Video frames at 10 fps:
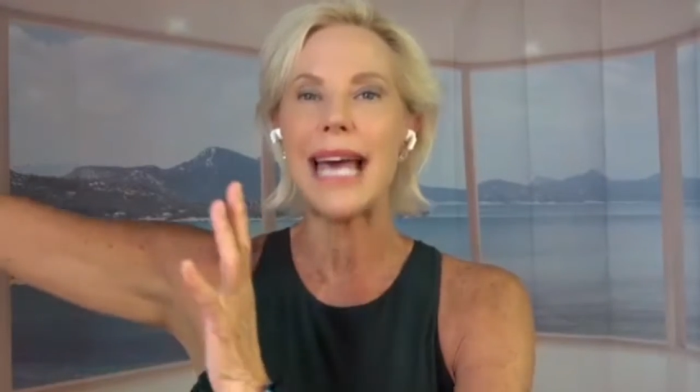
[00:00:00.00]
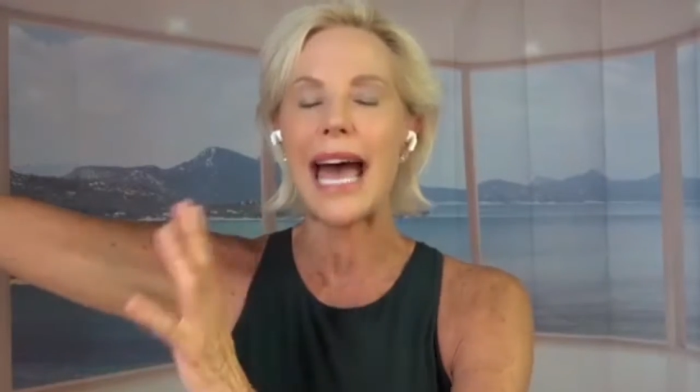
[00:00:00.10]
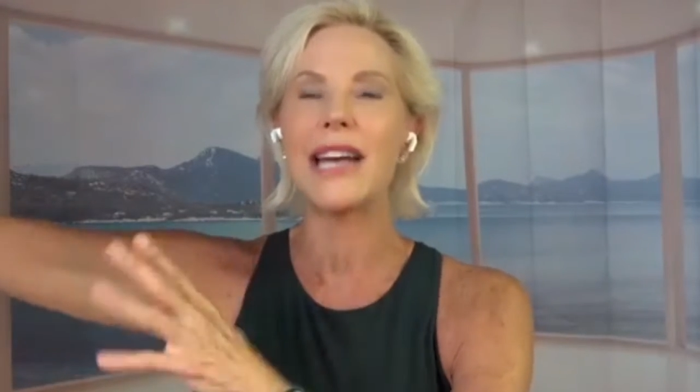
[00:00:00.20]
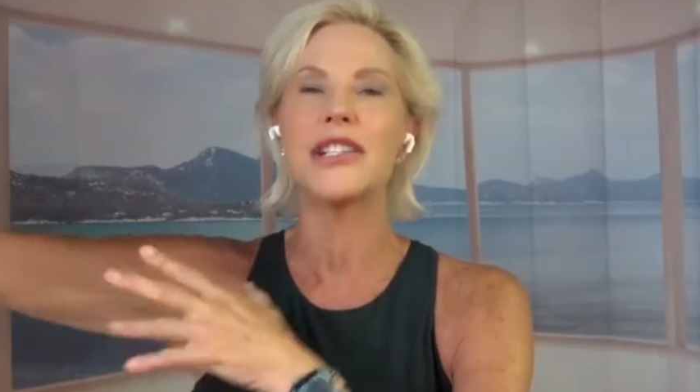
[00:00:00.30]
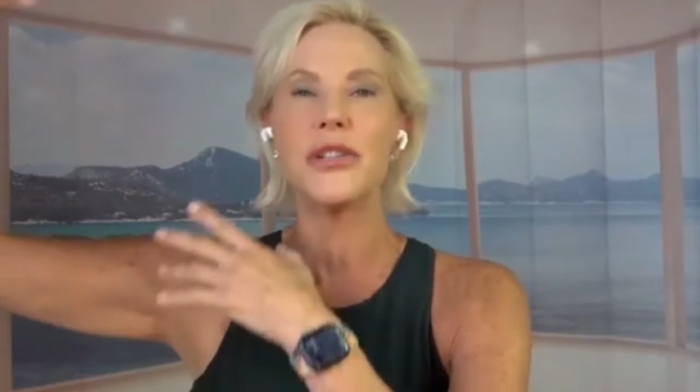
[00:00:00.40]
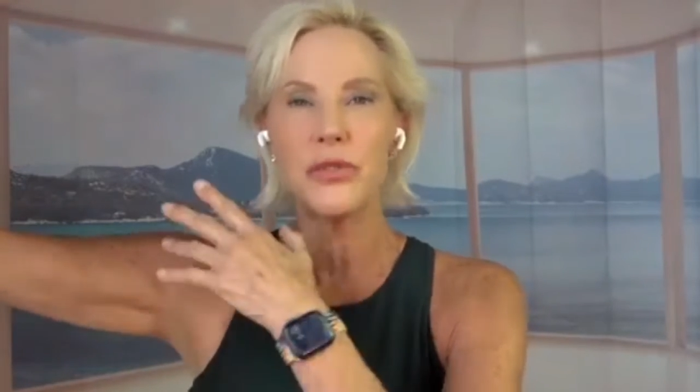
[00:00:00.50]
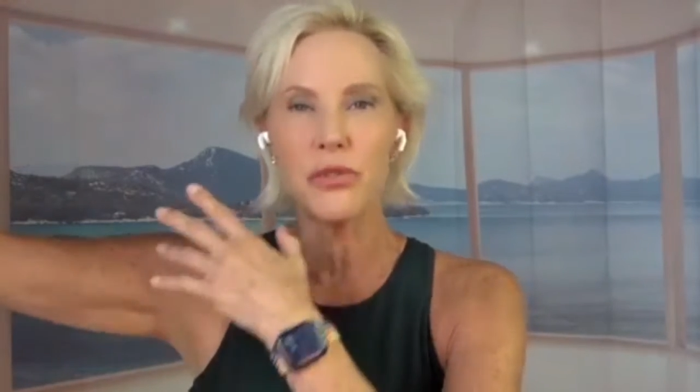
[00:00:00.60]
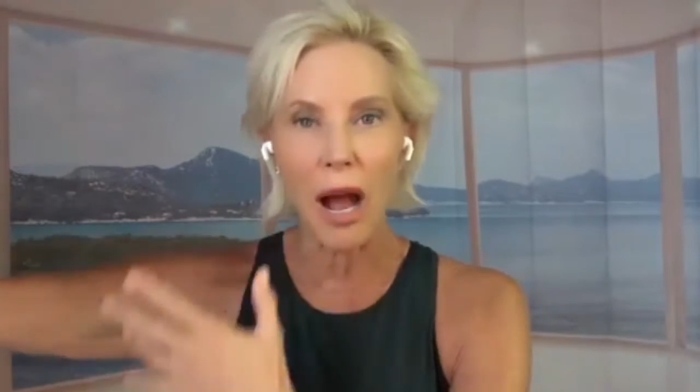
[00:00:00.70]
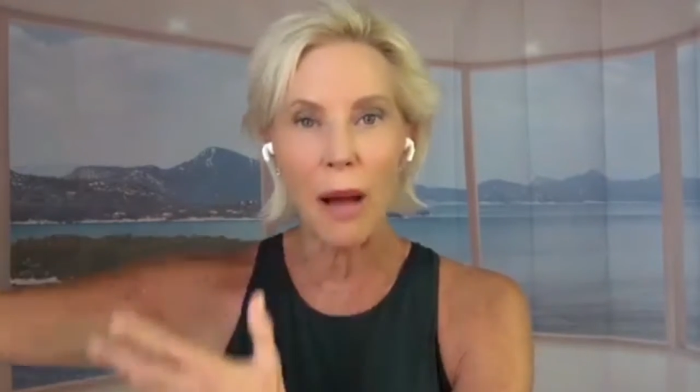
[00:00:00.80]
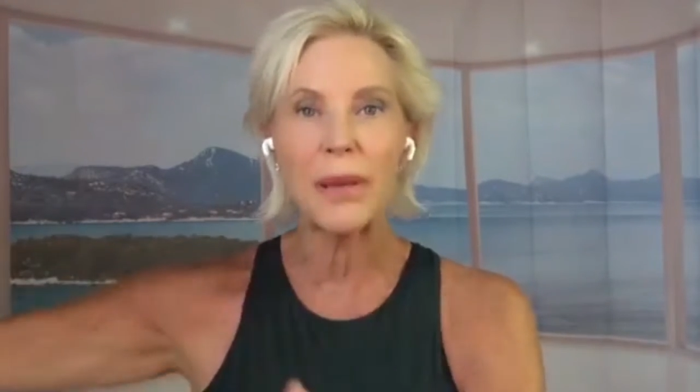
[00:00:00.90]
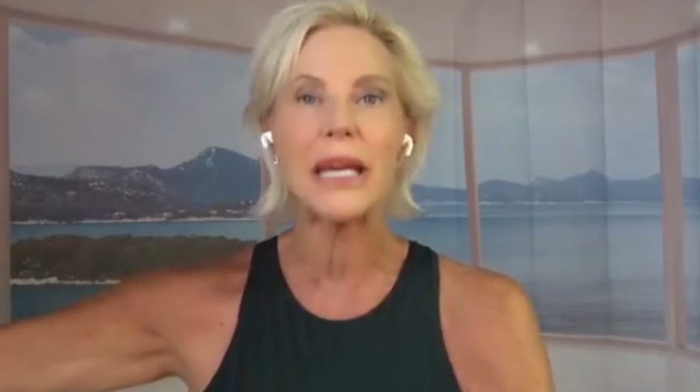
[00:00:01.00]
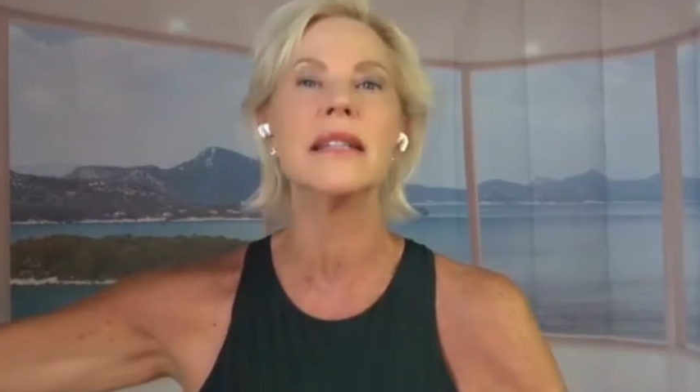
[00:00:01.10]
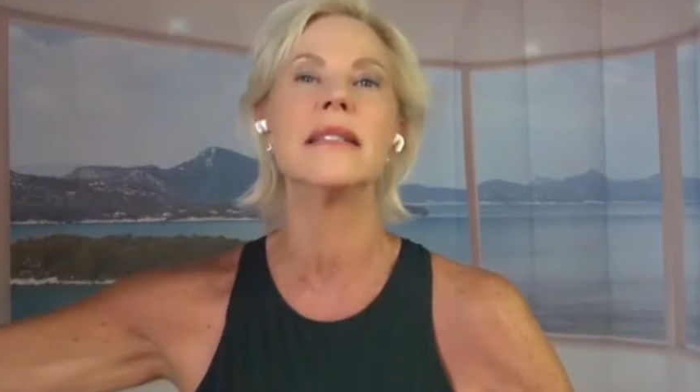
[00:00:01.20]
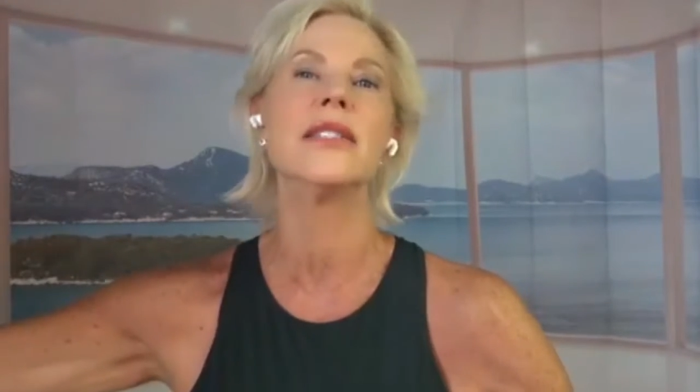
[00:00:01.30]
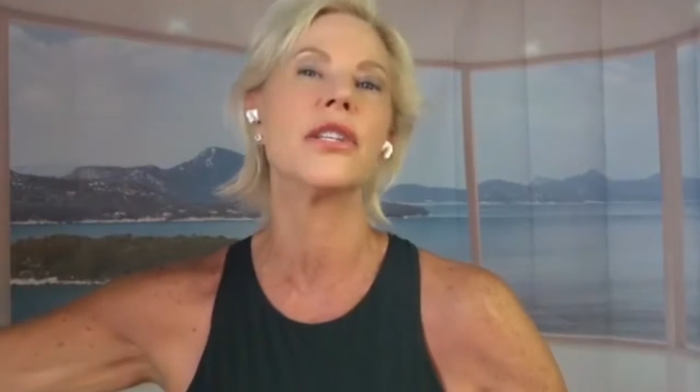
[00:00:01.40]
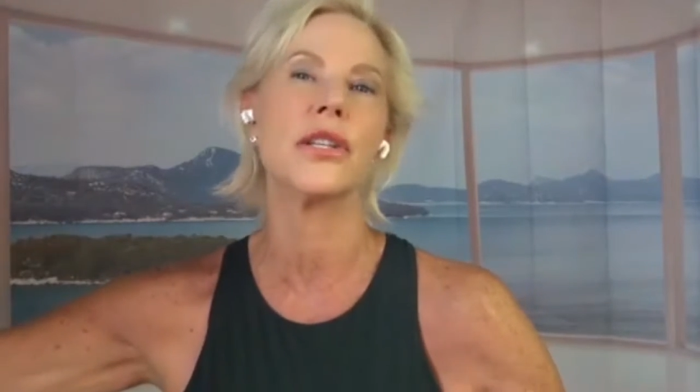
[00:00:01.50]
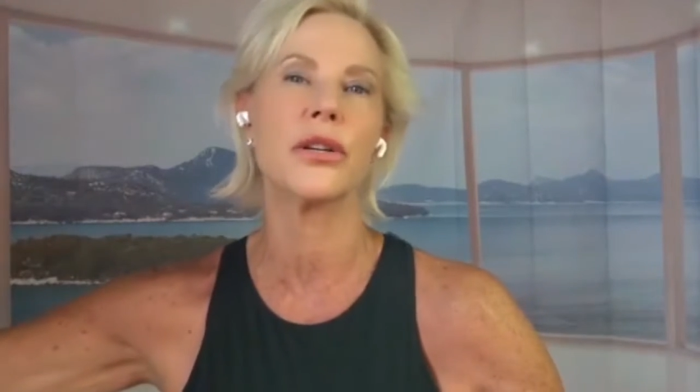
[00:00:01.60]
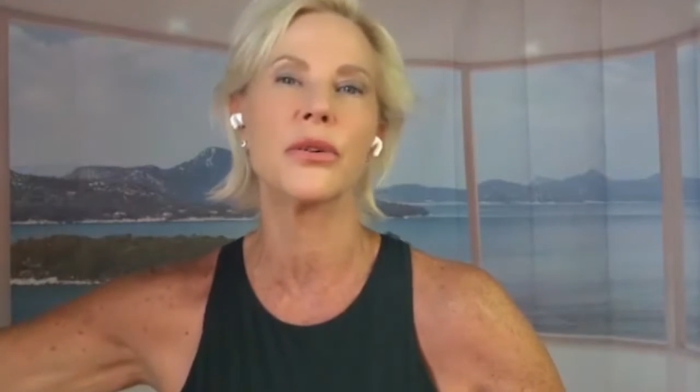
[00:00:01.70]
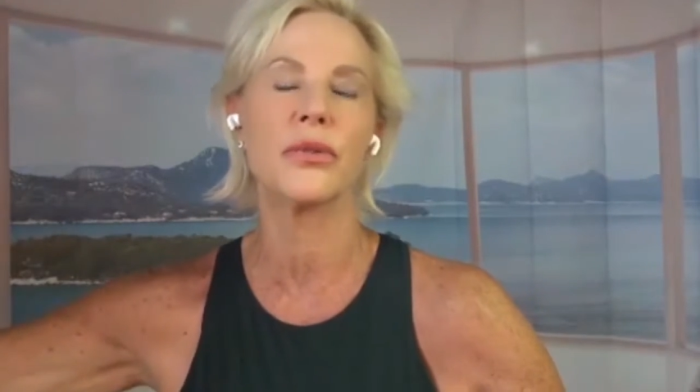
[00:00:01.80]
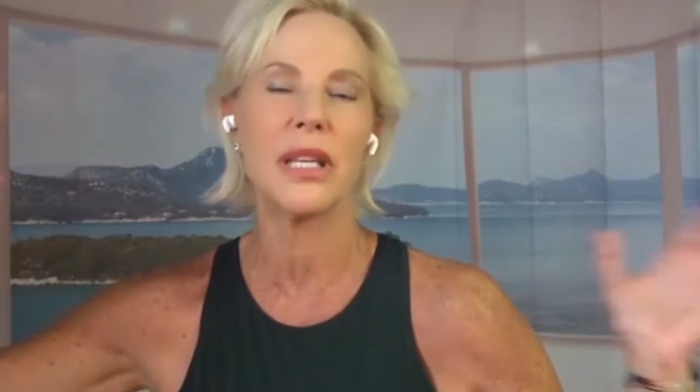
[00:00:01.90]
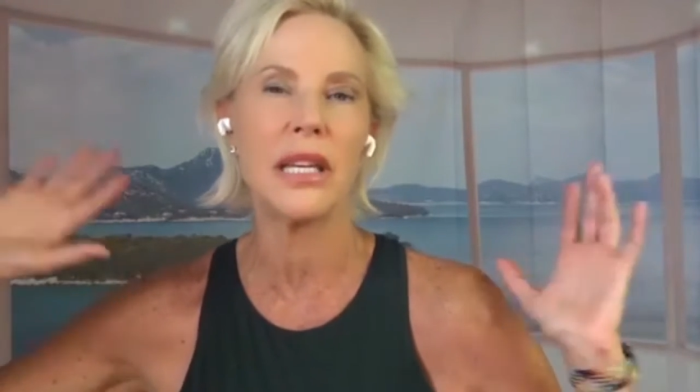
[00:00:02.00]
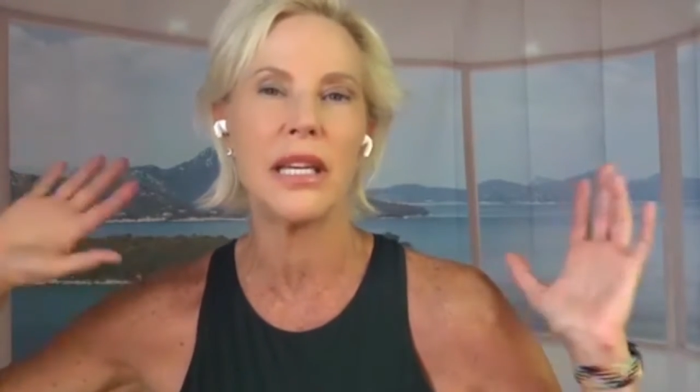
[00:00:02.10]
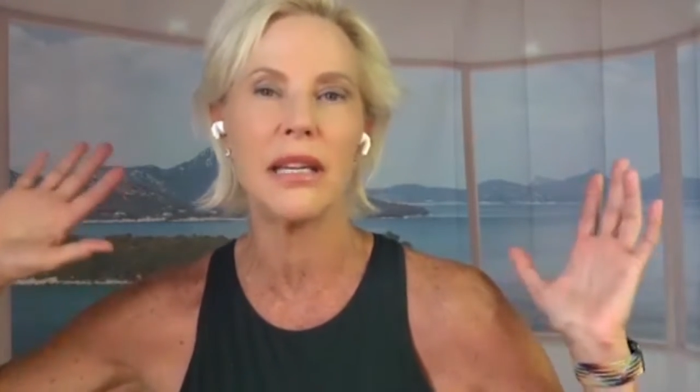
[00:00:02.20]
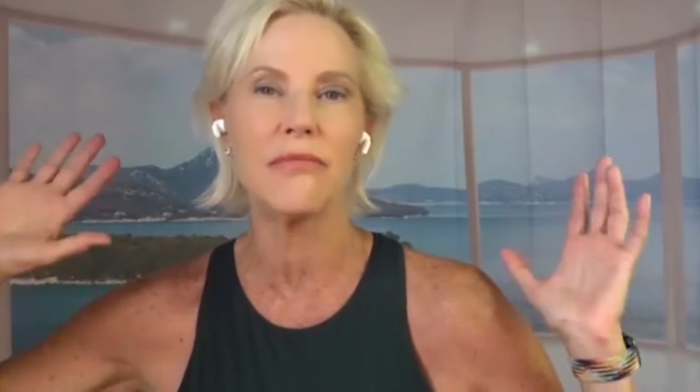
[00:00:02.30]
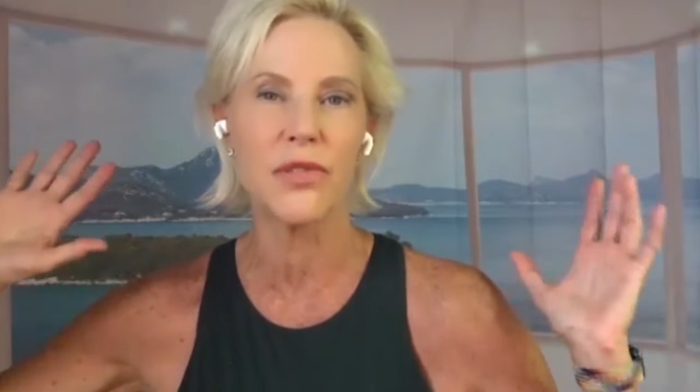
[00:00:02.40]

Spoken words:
as you drop into the